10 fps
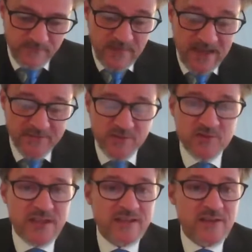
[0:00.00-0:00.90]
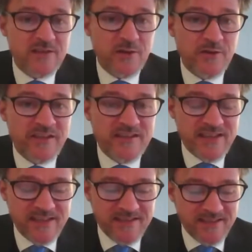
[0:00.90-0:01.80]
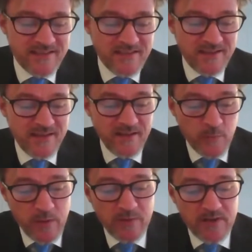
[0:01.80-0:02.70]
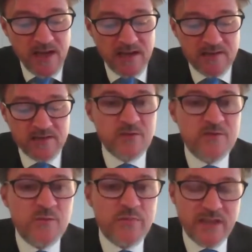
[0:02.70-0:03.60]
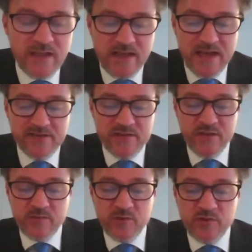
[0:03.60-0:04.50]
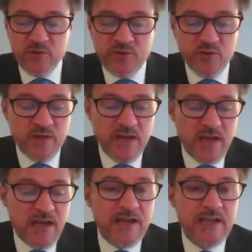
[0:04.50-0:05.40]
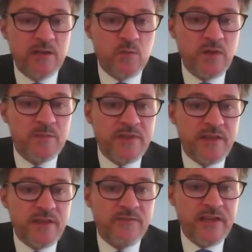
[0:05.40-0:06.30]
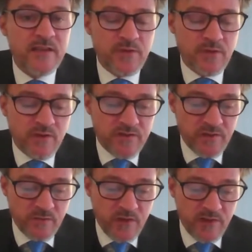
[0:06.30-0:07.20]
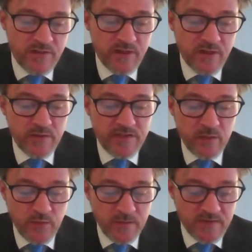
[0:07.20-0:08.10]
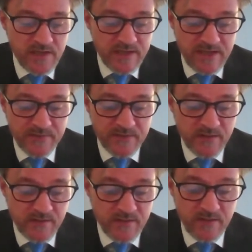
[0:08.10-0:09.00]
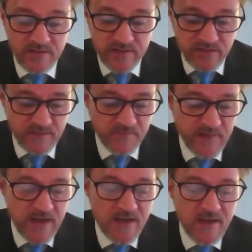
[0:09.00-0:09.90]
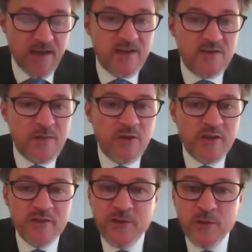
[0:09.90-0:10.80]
have to say, as already said, uh, the uh, webinar is also being live streamed on YouTube, and it will be available also on the OECD website after the session. So I'm looking forward